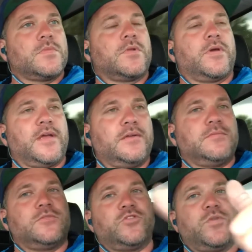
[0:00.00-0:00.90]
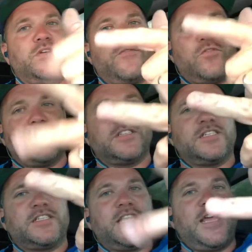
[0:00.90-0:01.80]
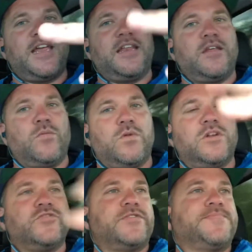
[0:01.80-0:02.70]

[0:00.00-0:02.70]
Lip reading: Okay? 20, 40, 60, 80, 100.